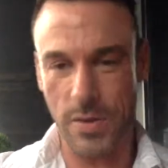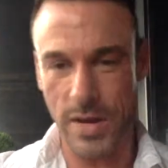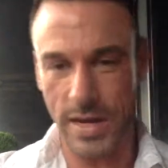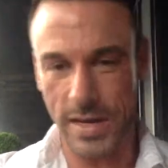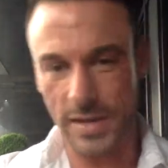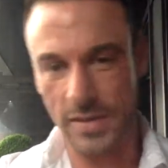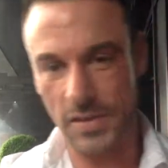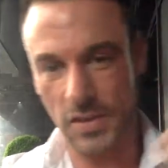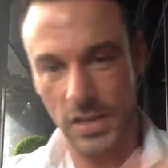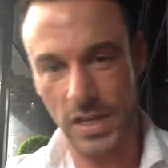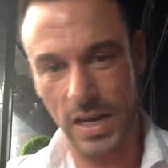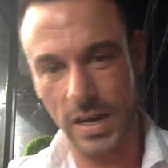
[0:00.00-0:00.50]

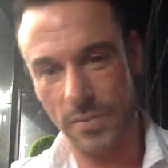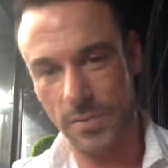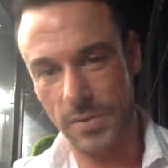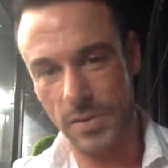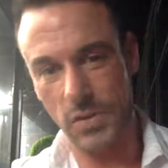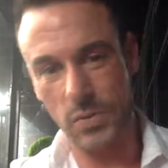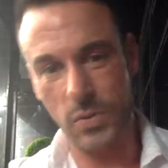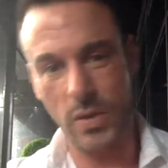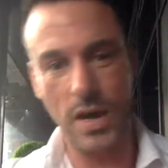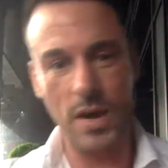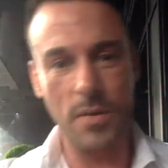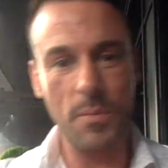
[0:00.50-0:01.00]
reading stuff
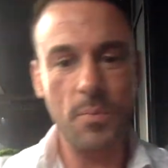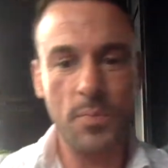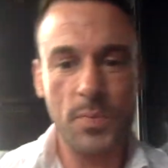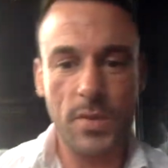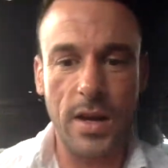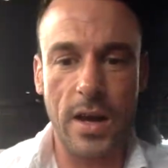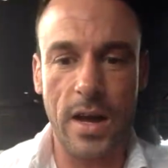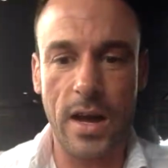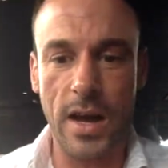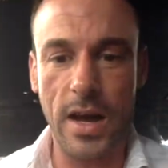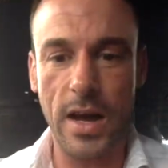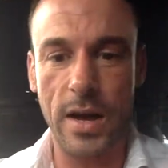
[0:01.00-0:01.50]
as well,
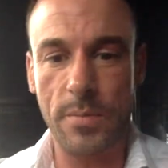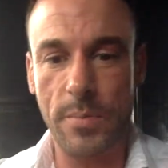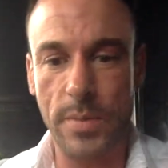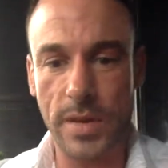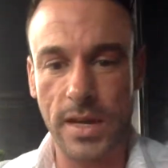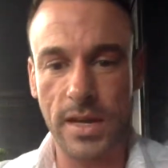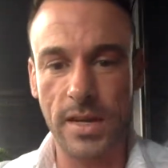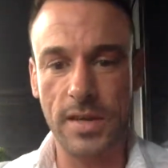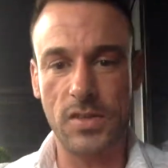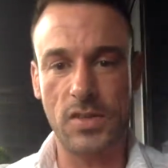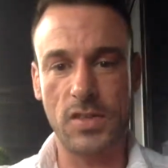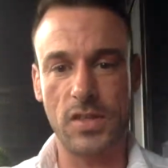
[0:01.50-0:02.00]

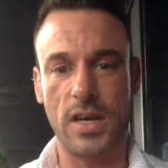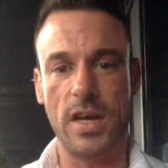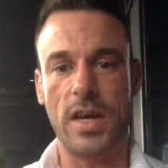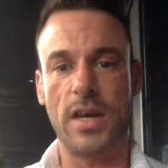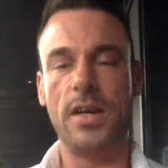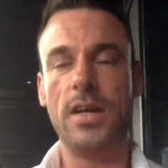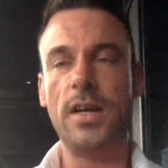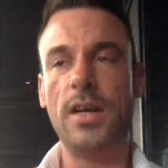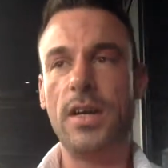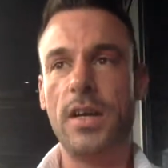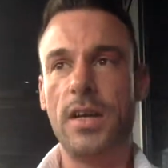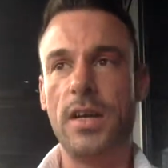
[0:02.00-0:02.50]
because I've